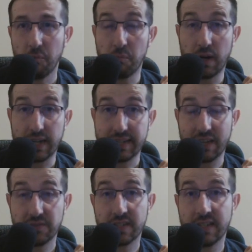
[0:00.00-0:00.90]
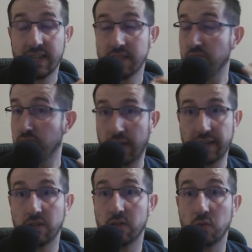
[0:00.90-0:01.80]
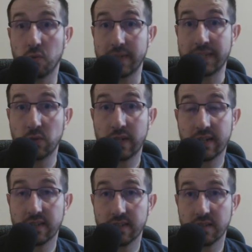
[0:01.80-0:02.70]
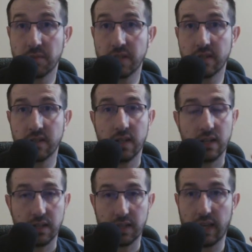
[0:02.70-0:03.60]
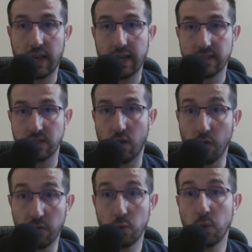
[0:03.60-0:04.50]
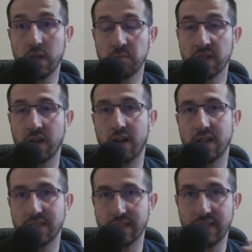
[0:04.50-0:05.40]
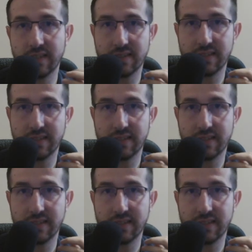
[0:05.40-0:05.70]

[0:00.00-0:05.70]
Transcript: but after that, I don't know, a new character has appeared, he has overwhelming odds against